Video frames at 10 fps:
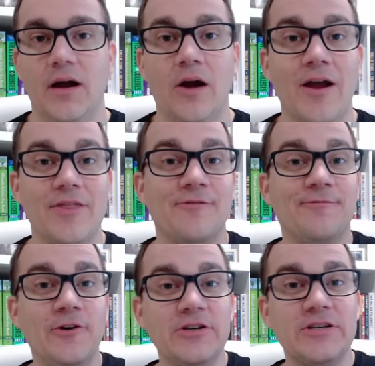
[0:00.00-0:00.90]
All right, the
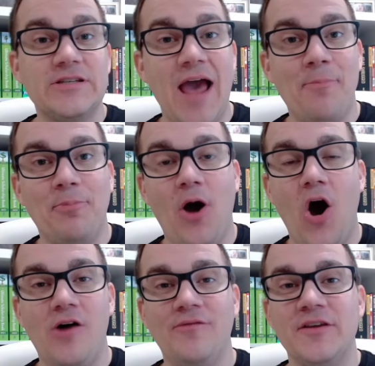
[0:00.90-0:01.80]
first step
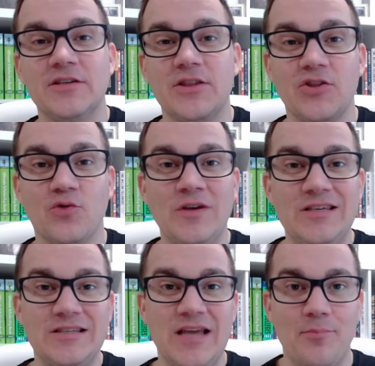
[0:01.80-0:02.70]
of this
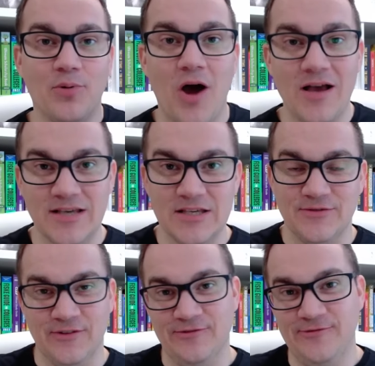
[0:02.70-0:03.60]
three-step process
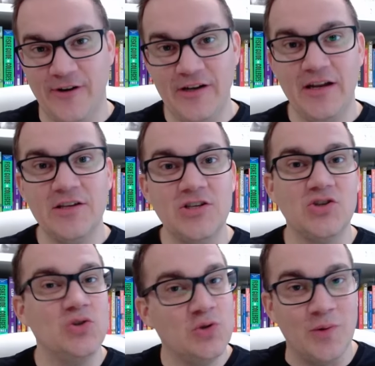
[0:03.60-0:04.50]
for funding
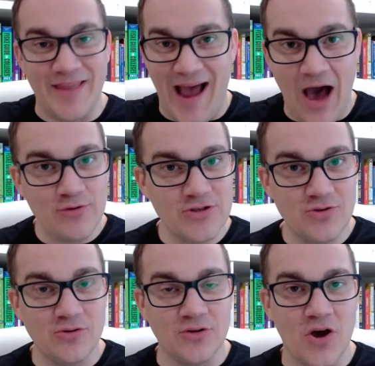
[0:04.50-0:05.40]
school without
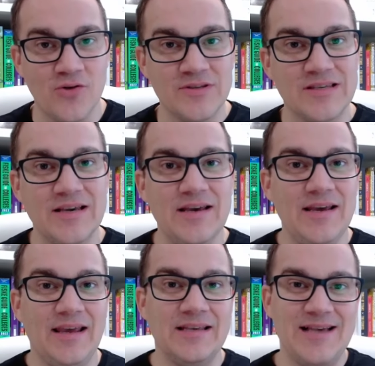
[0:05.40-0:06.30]
student loans
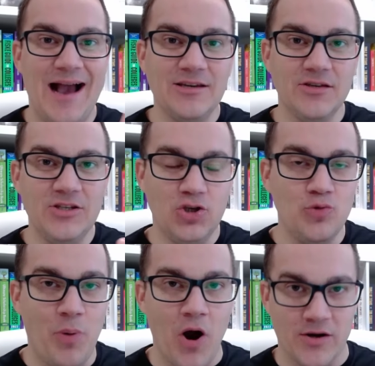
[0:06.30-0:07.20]
is actually
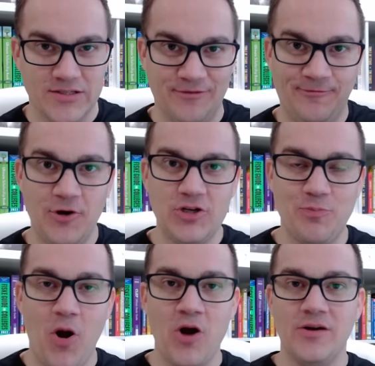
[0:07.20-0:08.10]
two parts. The
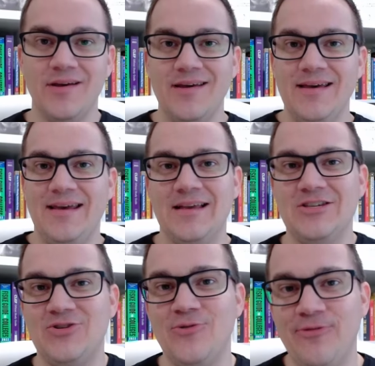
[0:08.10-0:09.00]
first part
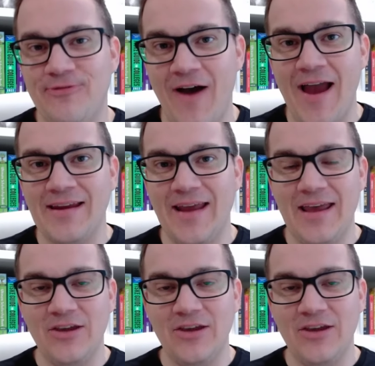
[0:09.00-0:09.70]
is to find a